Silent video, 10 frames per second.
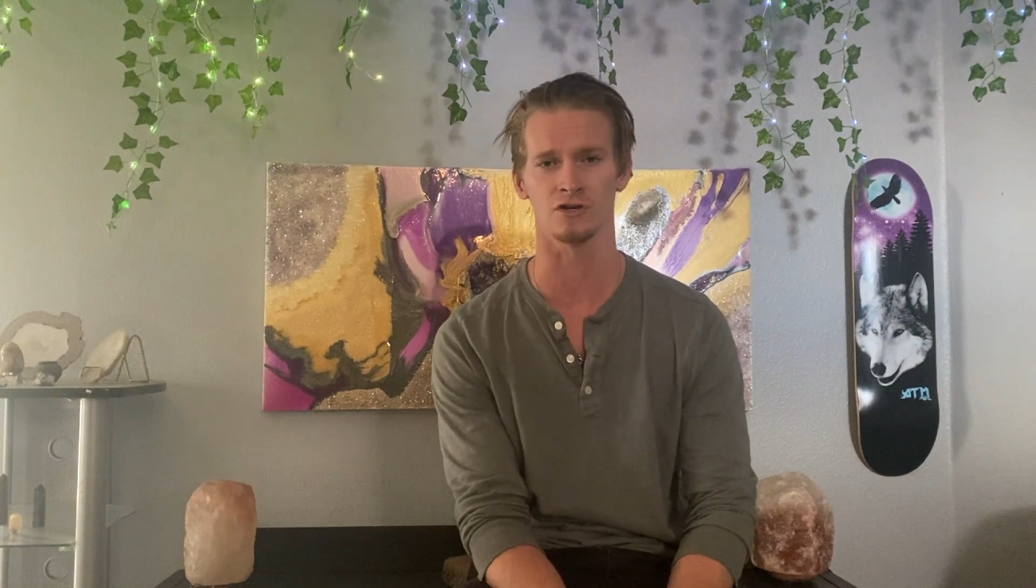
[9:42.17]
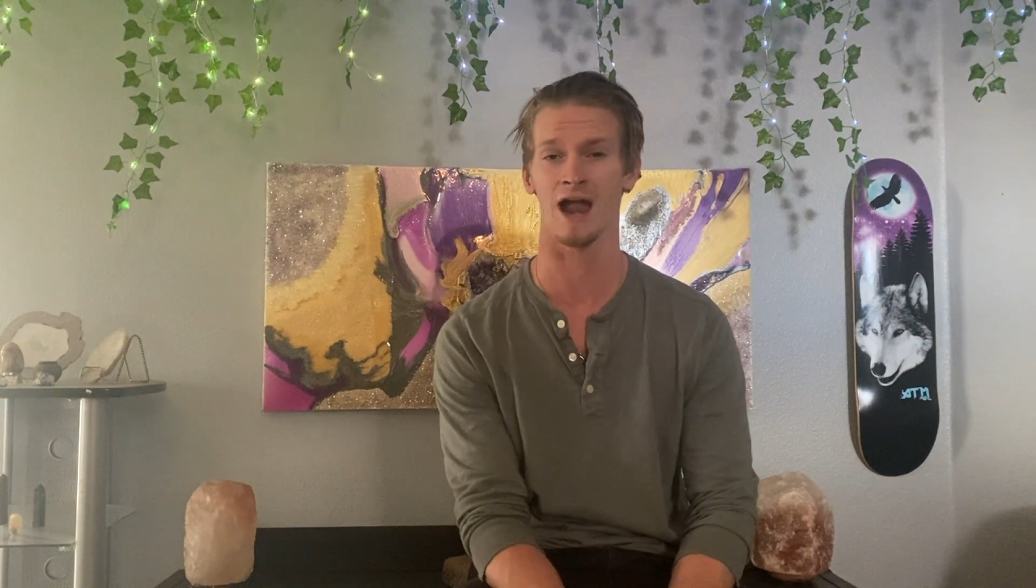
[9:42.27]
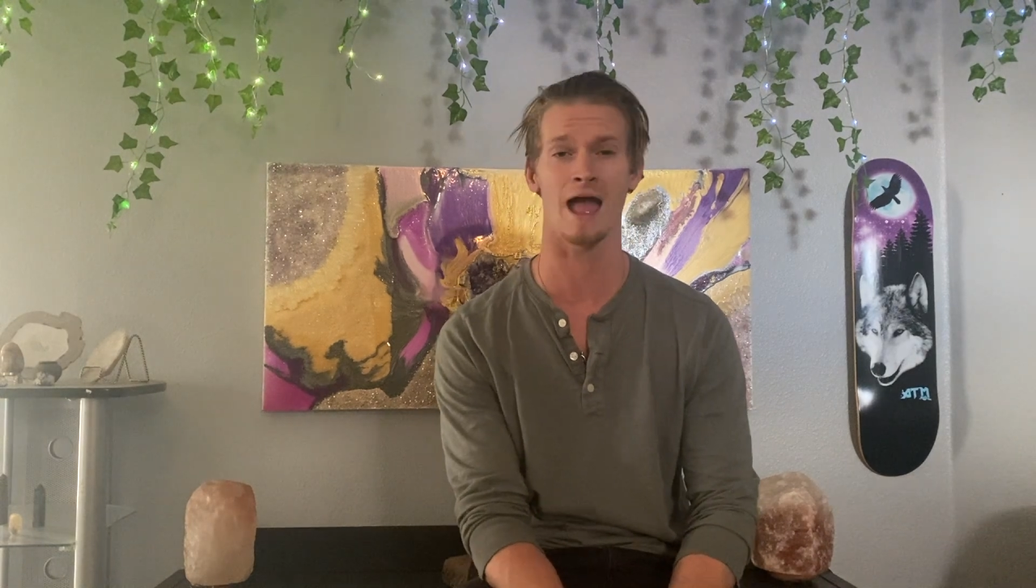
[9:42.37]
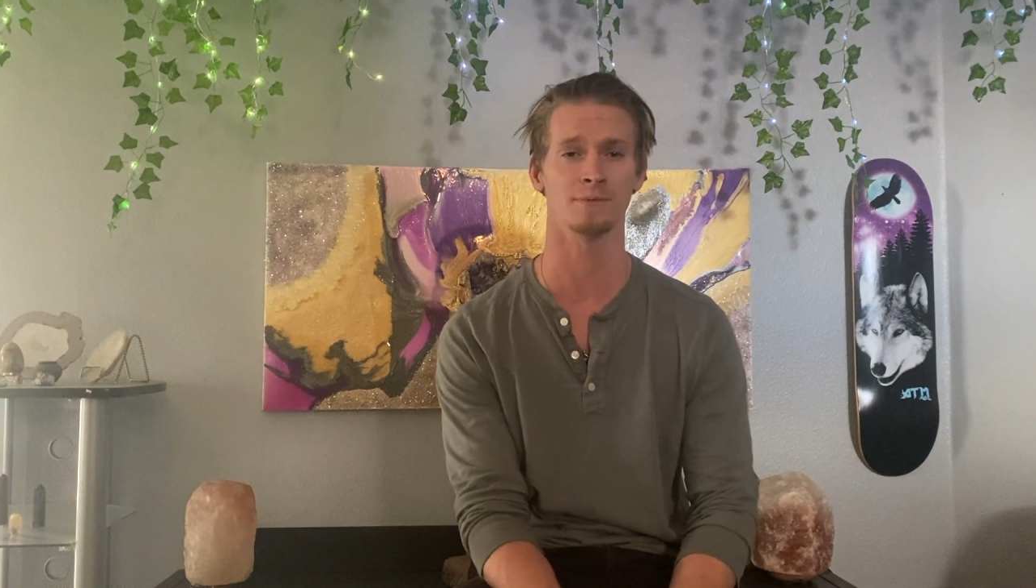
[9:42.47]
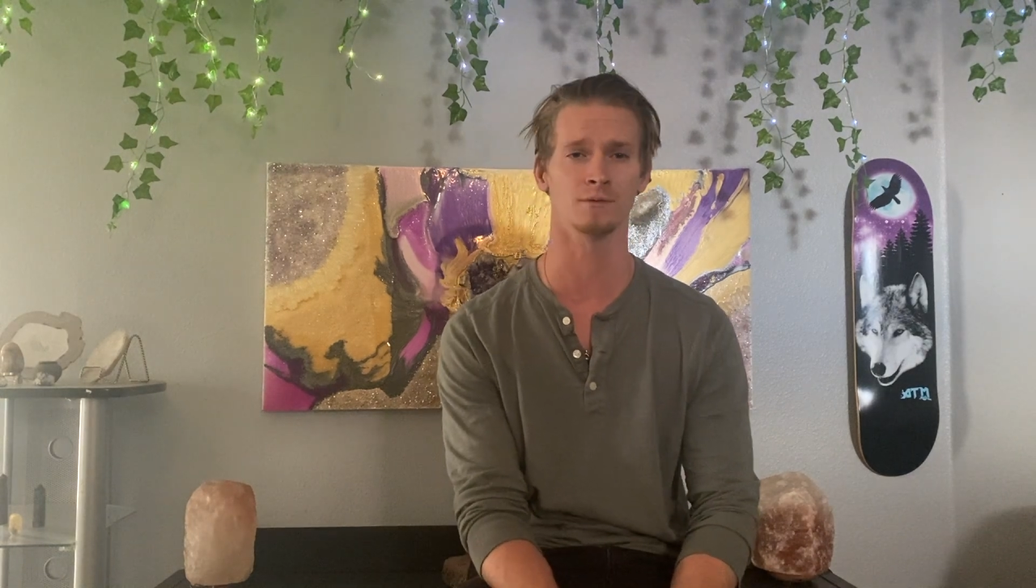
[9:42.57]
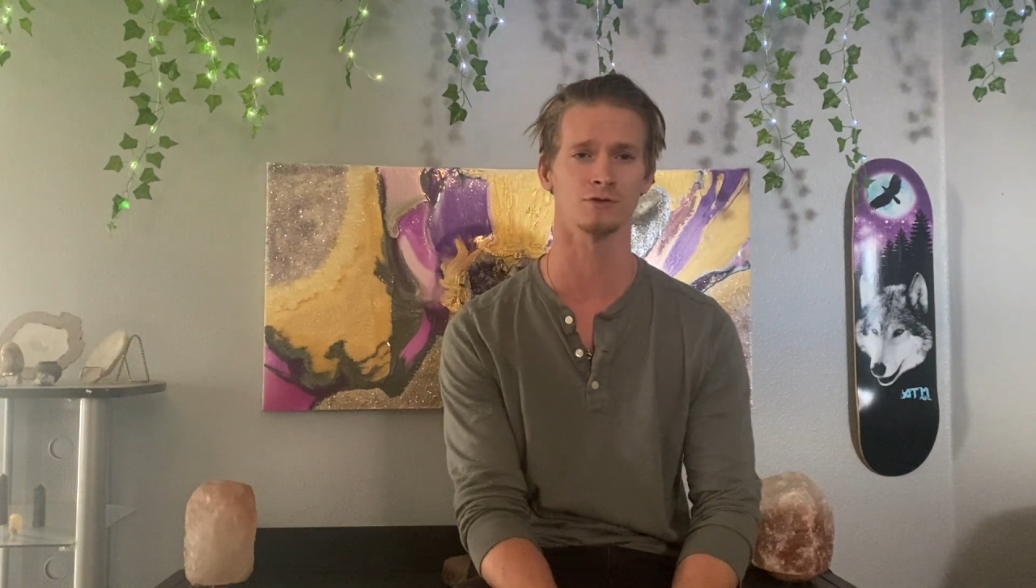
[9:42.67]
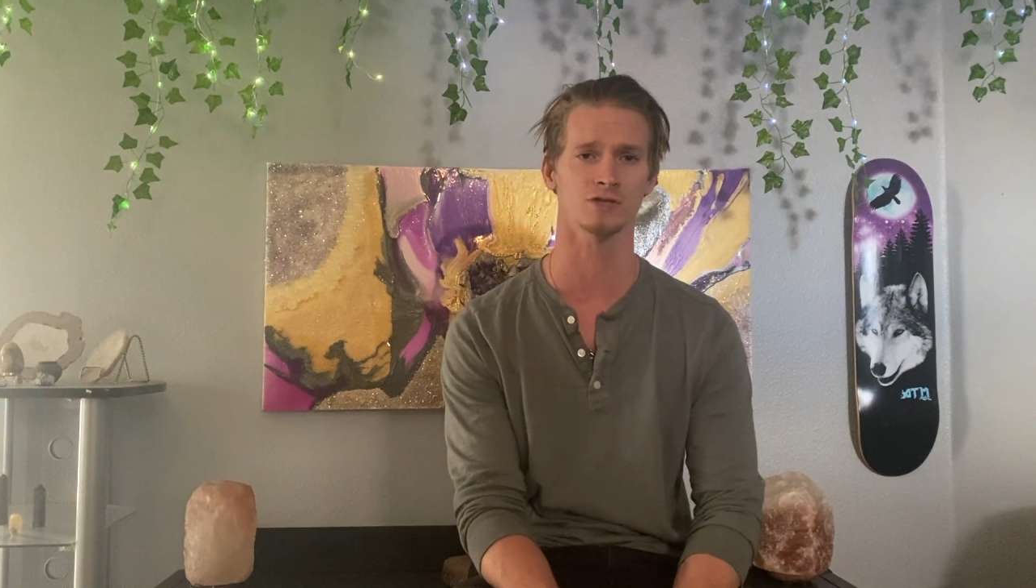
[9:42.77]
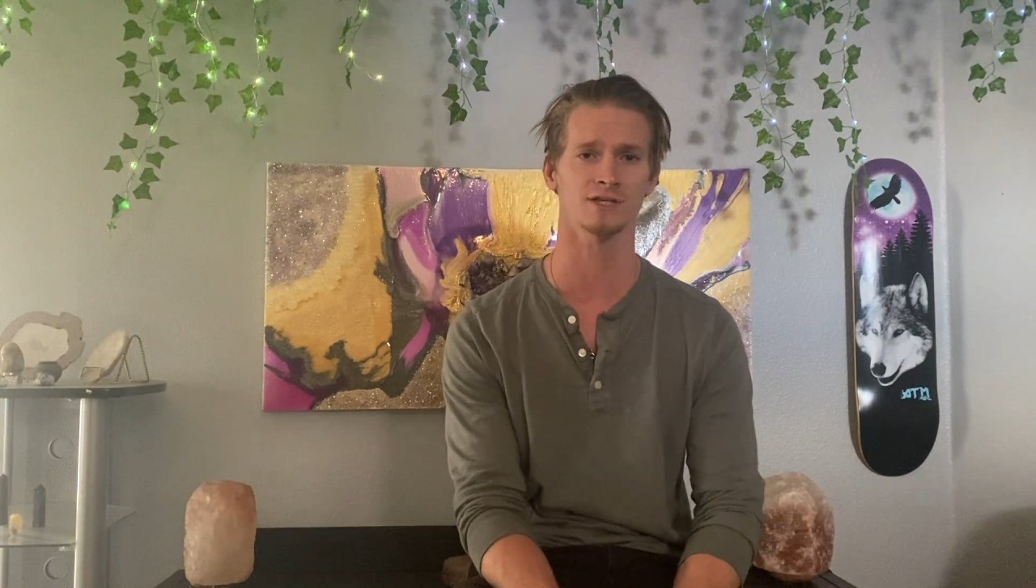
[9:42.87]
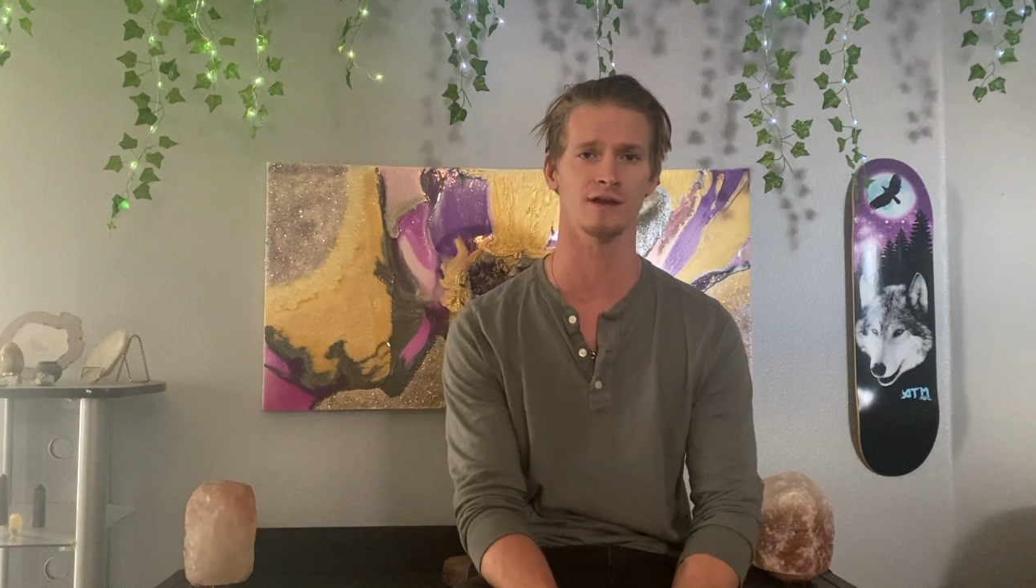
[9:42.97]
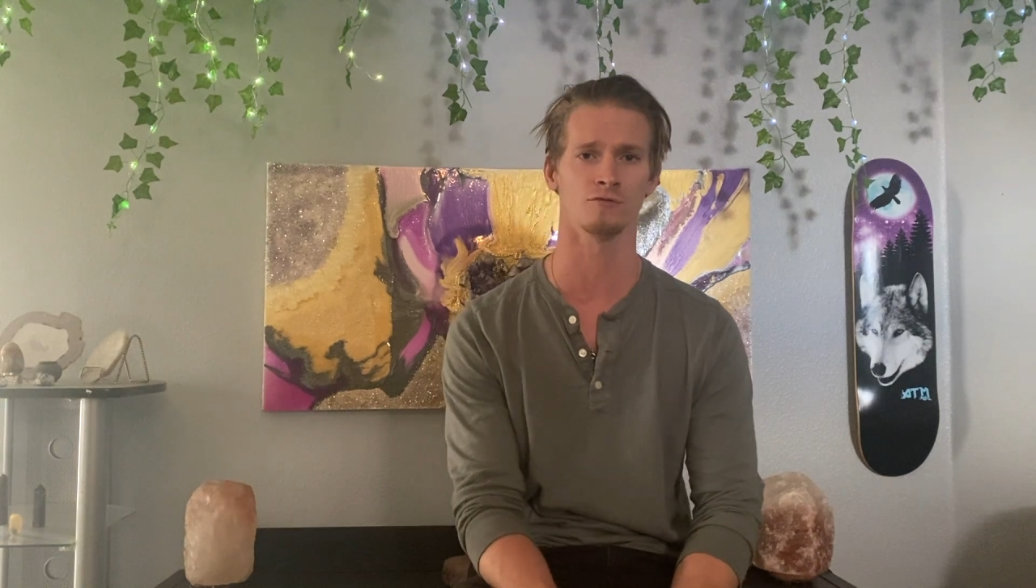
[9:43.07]
you're happy with your
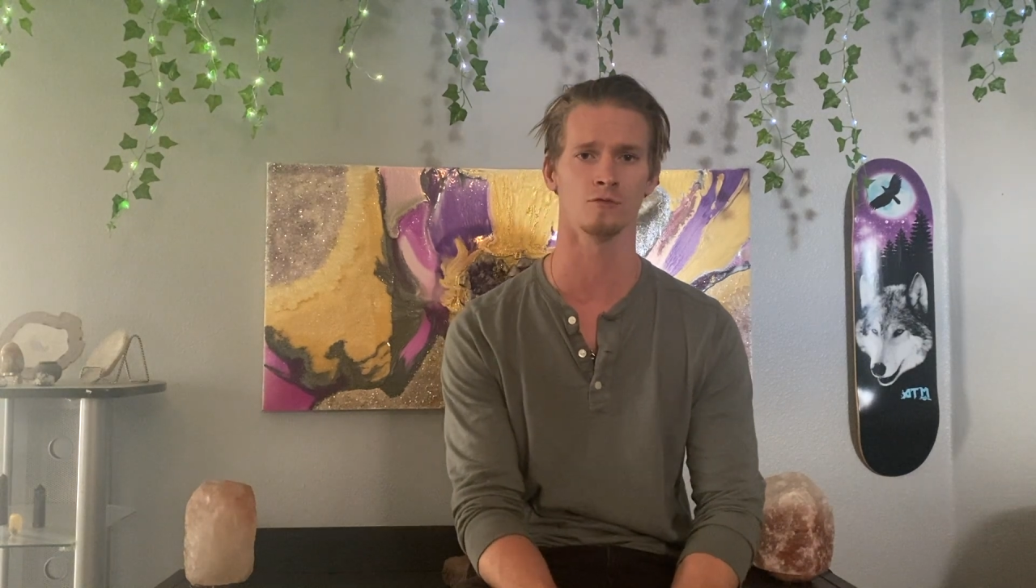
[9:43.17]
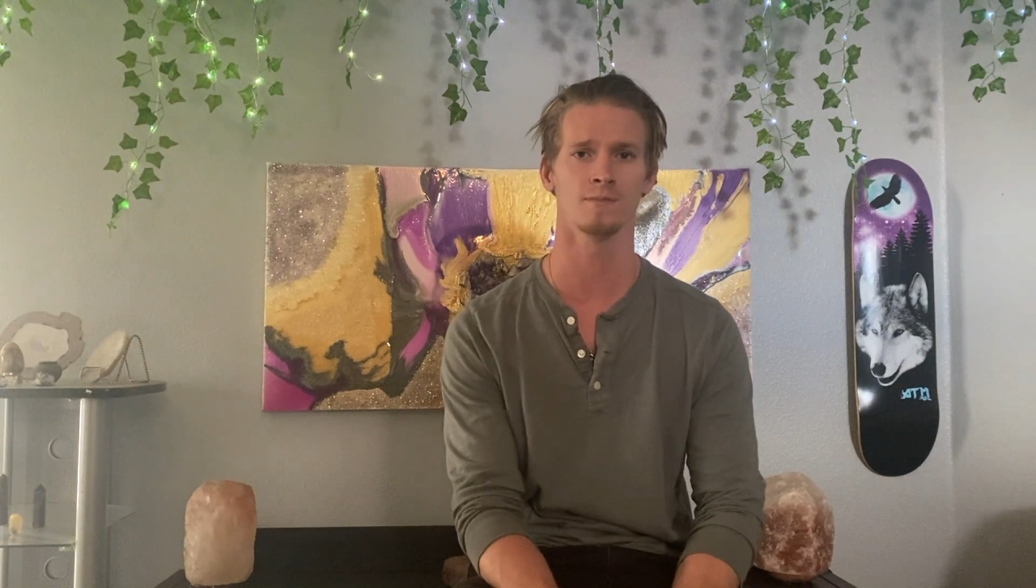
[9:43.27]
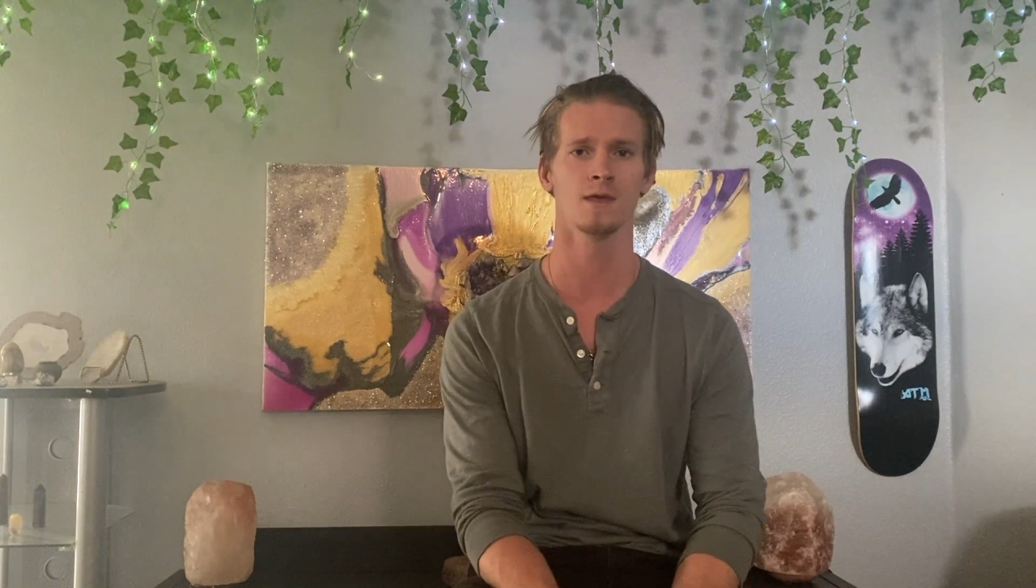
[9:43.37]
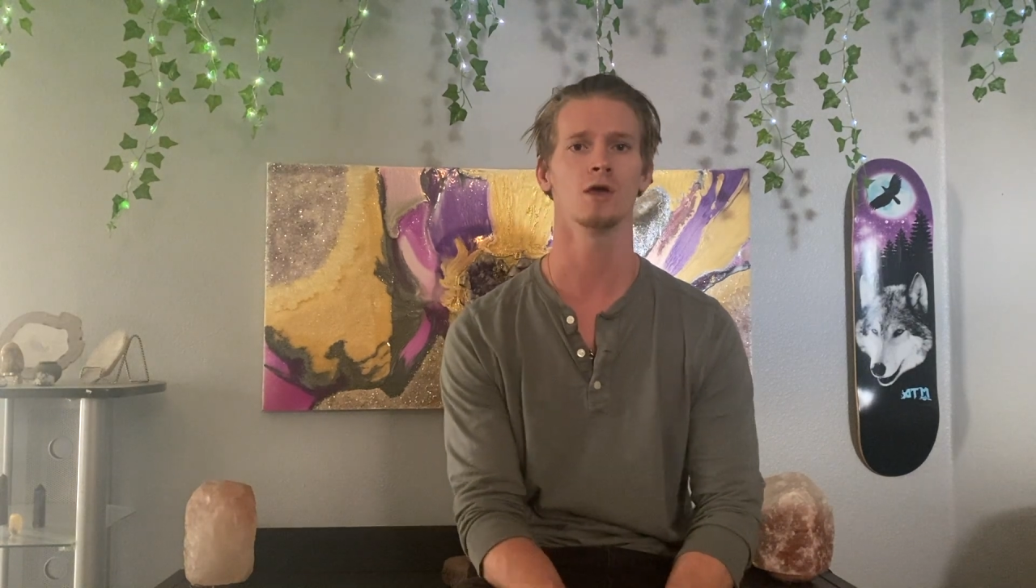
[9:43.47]
stateroom,